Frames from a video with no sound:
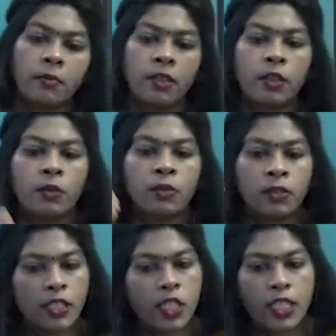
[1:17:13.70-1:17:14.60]

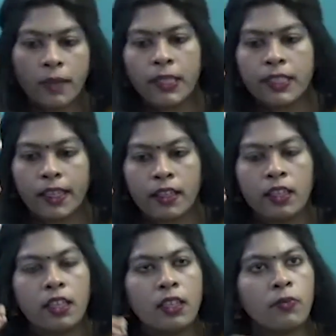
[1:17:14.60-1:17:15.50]
the children will think,
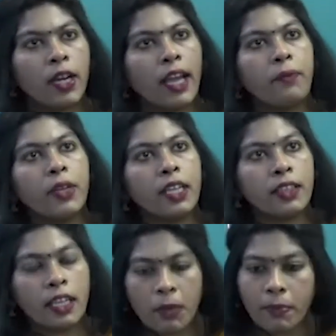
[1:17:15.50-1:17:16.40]
for
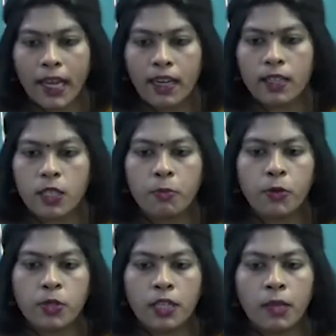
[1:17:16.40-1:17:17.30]
everything my parent is
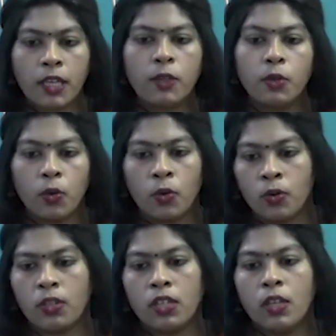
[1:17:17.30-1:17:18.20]
opposing me? No.
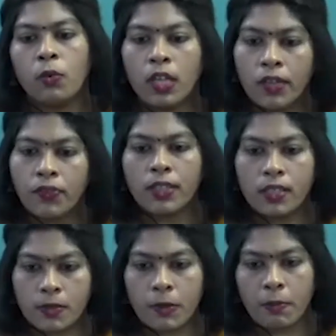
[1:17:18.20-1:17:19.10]
Only for this
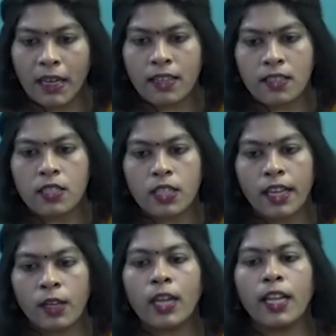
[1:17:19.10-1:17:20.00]
my parents is
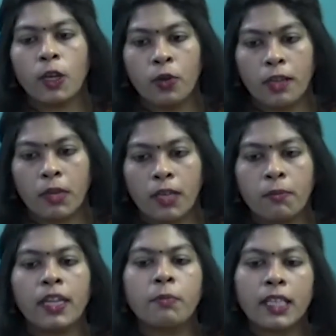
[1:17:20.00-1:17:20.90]
not allowing me.
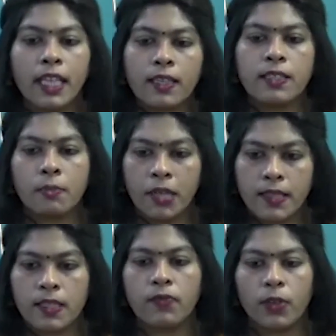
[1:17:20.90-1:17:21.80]
Might be there is some
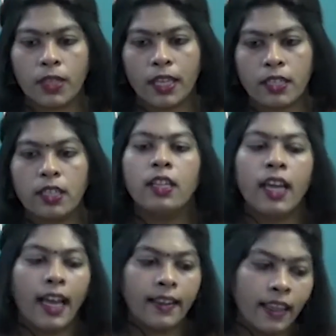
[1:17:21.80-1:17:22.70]
reason for that.
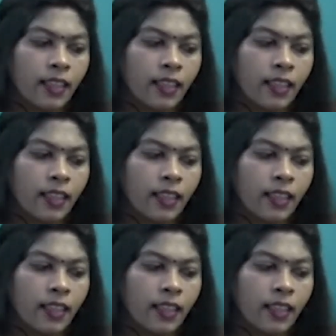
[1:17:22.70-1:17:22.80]
And then the